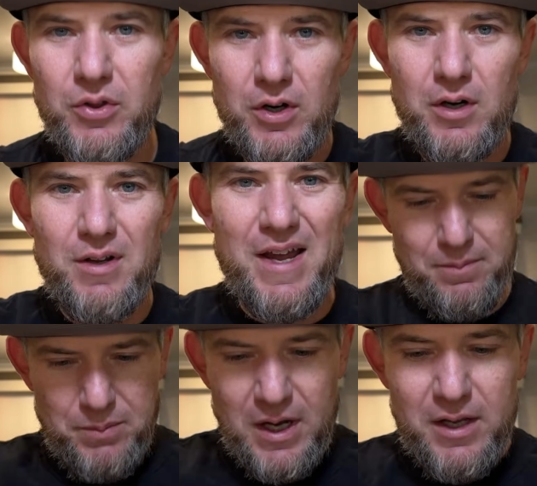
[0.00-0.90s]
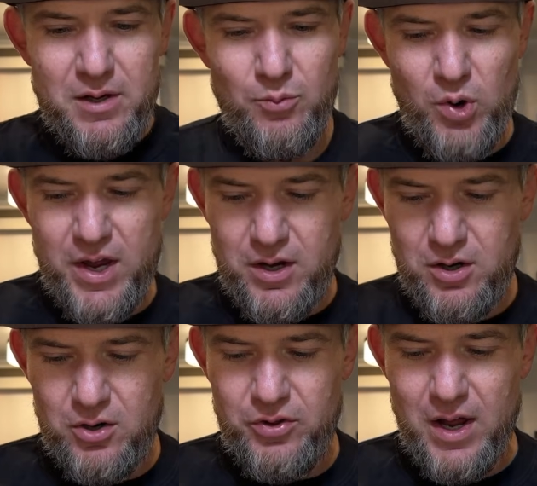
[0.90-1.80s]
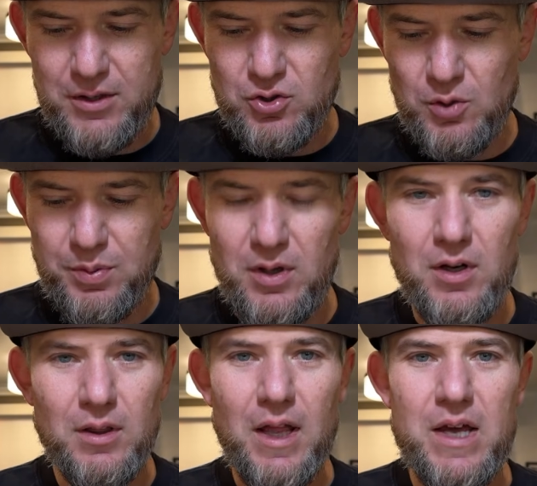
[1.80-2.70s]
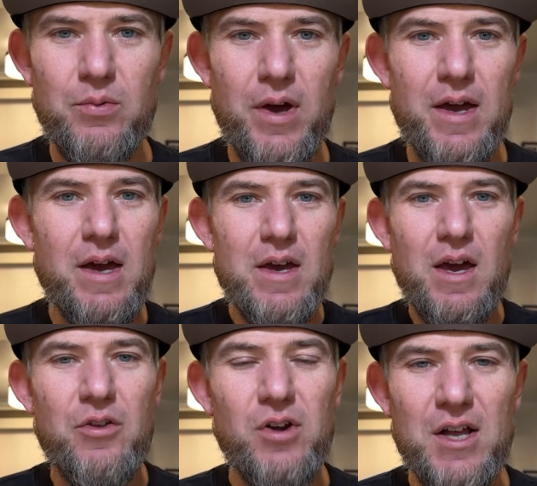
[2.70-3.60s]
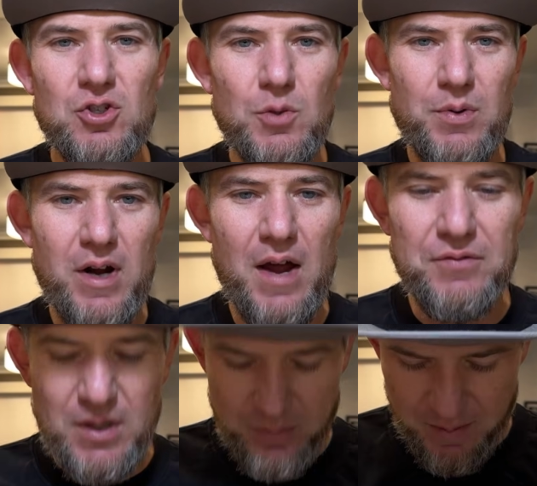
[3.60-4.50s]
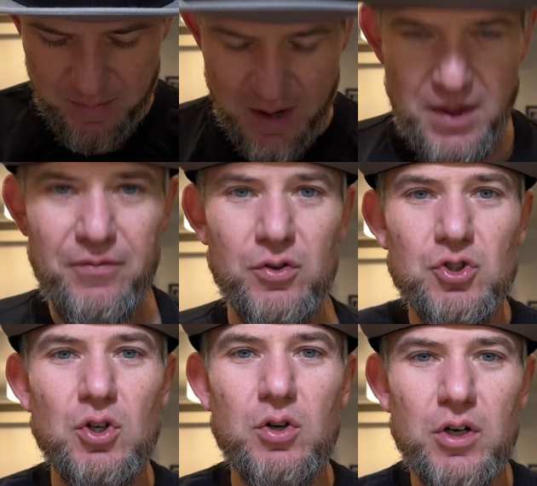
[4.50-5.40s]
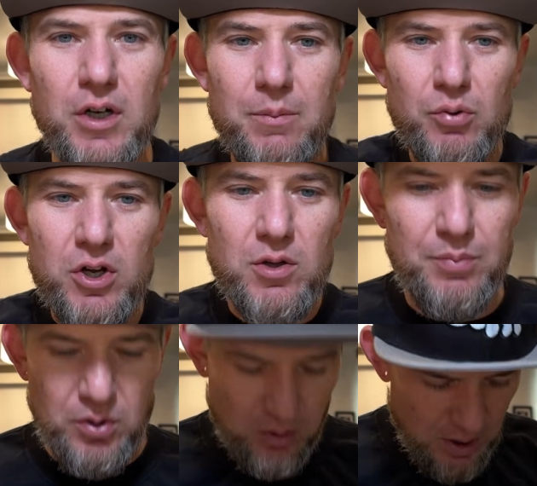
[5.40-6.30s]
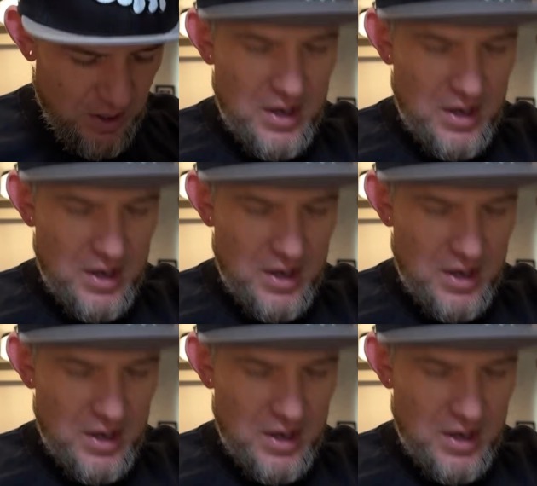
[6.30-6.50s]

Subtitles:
They're like medium weight, you know, not super lightweight, and they're not super hefty, but man, they feel so good, breathable.